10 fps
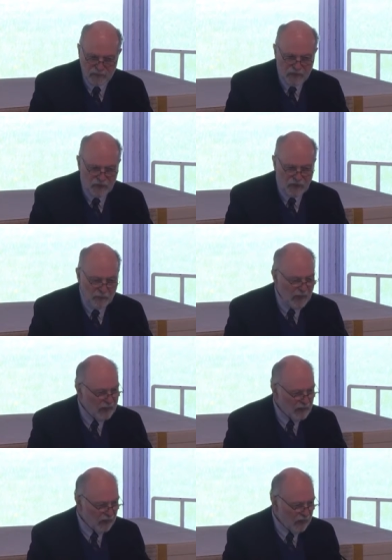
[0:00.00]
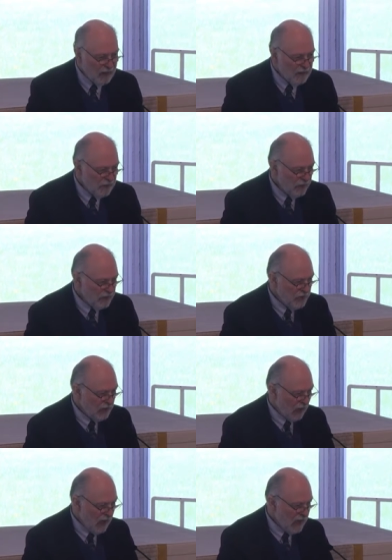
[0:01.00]
This is about our
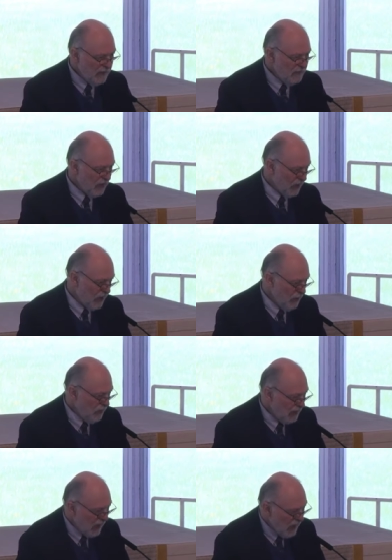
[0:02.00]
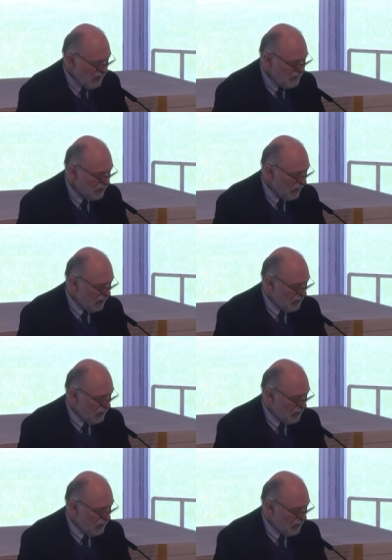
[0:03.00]
Christian lives, our human lives.